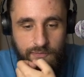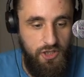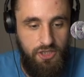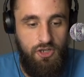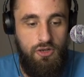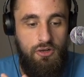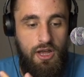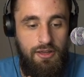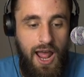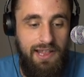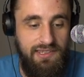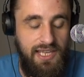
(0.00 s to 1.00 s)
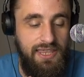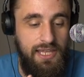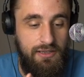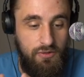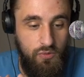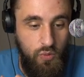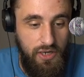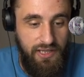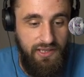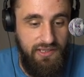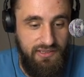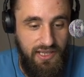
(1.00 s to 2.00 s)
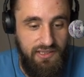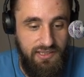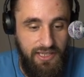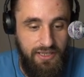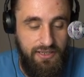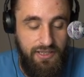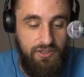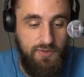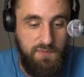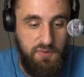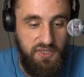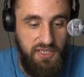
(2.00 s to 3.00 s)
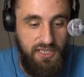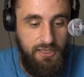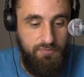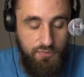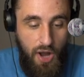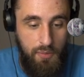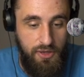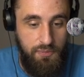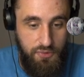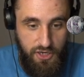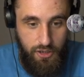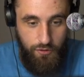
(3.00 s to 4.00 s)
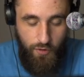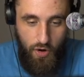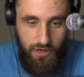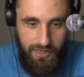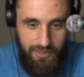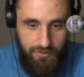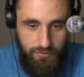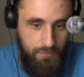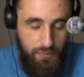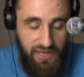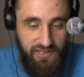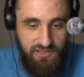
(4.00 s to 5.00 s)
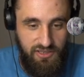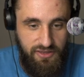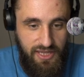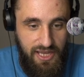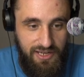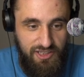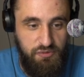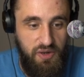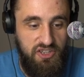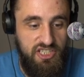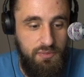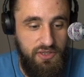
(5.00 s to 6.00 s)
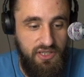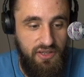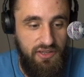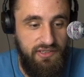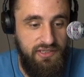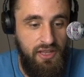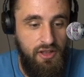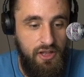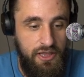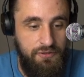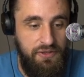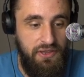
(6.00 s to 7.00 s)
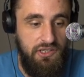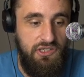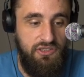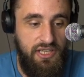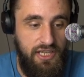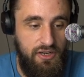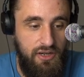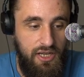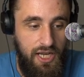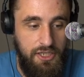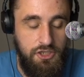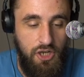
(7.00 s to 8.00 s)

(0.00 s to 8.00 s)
And, you know, I'd say that what he says here is probably pretty authoritative based on that, especially because the villagers here are